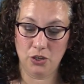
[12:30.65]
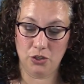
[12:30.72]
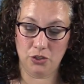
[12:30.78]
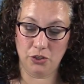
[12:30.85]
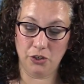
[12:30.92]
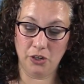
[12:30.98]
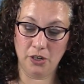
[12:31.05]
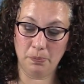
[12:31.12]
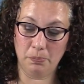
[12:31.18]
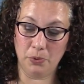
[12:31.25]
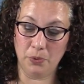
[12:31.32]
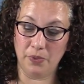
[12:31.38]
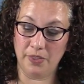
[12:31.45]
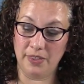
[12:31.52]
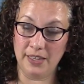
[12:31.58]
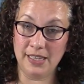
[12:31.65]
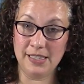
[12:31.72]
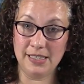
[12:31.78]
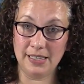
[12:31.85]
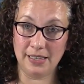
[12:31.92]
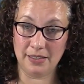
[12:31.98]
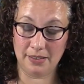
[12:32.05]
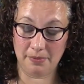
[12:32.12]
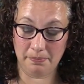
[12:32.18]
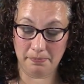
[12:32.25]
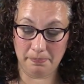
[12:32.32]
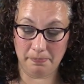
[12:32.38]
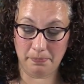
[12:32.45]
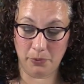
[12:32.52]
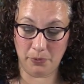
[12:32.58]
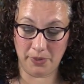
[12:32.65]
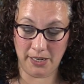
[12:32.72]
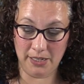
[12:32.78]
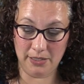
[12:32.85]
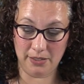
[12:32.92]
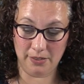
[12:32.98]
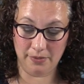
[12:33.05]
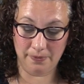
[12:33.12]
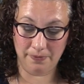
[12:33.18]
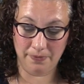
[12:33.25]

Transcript: So you're going to pull this point